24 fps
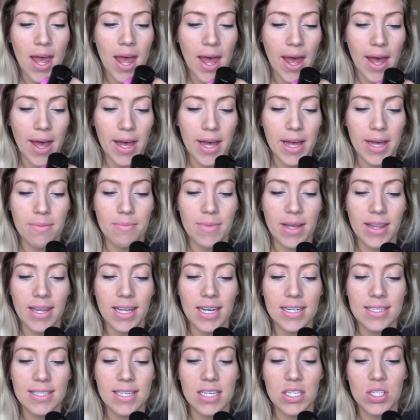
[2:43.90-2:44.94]
And then
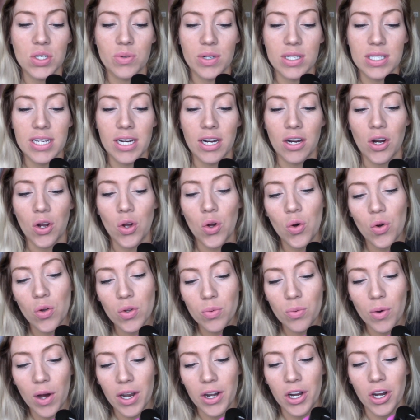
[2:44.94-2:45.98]
it says rinse hair in cold
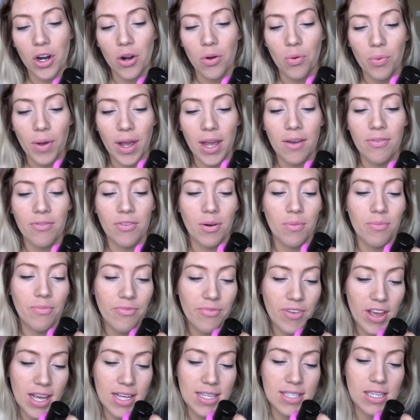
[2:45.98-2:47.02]
water away from
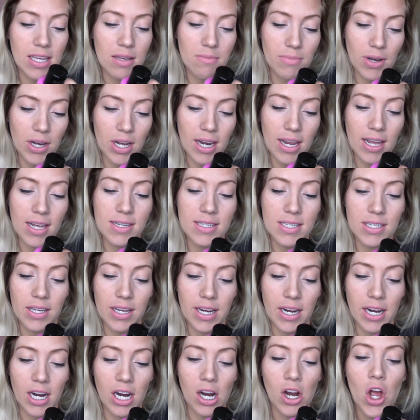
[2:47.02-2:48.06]
face and body until
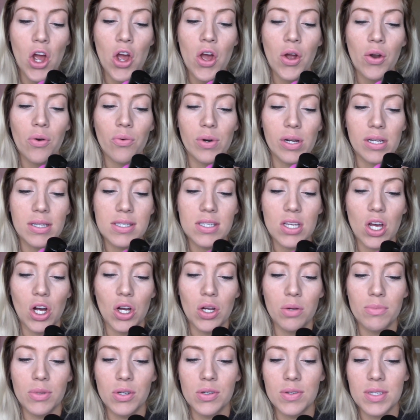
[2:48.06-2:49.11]
hair runs
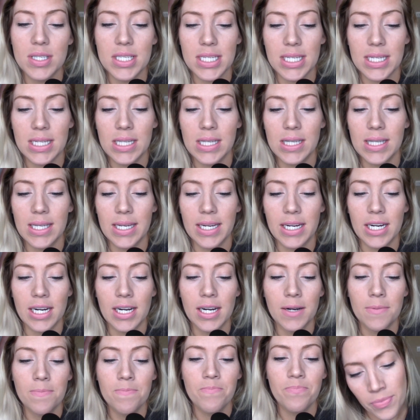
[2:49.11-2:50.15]
almost
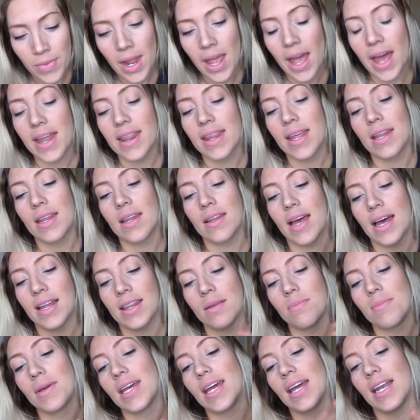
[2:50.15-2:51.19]
clear. And then at the
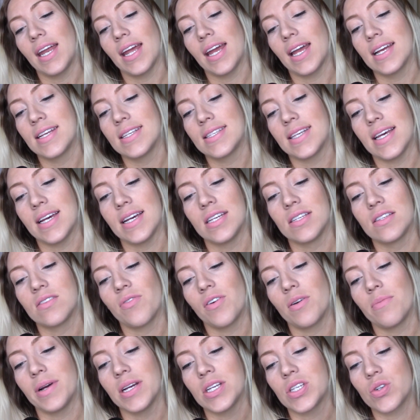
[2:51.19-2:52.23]
beginning it says for
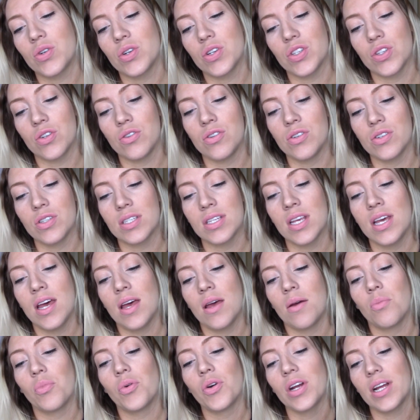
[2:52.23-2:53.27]
best results,
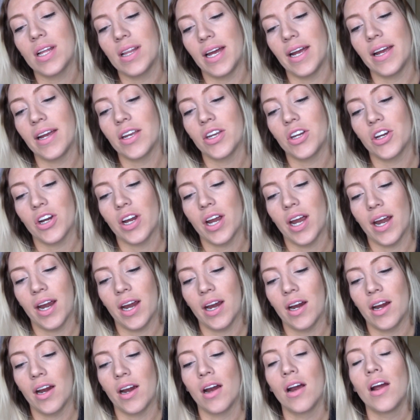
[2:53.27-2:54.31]
pre-lighten your
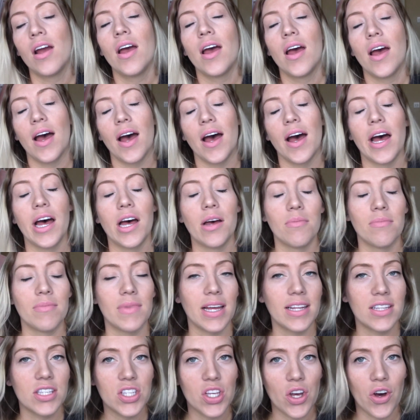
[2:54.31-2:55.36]
hair.
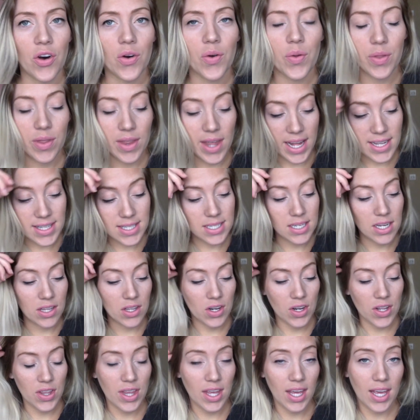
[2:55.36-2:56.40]
And so that's
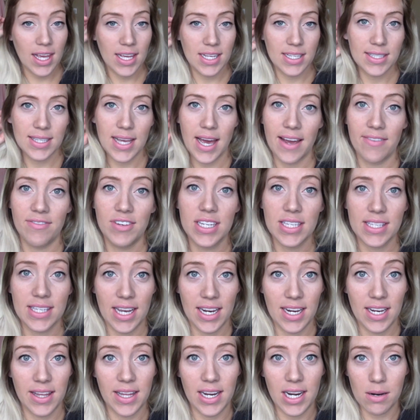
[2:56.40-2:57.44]
another thing, is I've
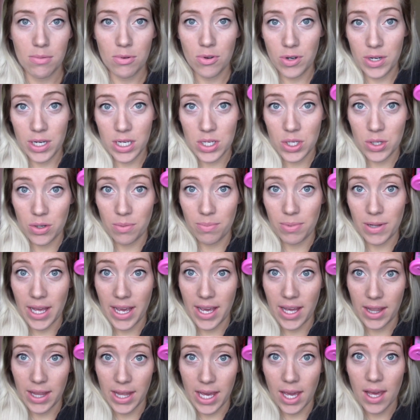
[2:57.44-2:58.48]
decided that I'm going to apply
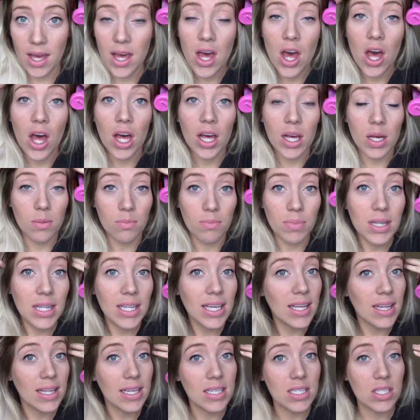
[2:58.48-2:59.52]
it like
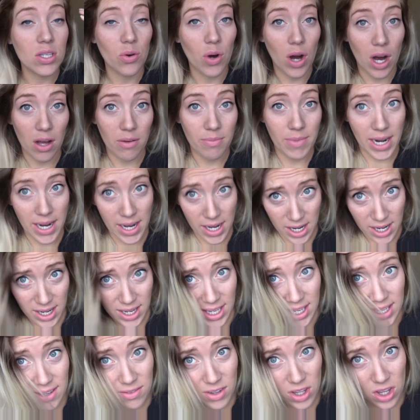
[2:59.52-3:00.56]
completely to all my hair,
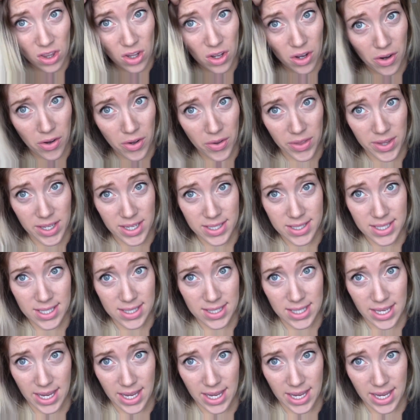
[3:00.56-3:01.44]
even though this is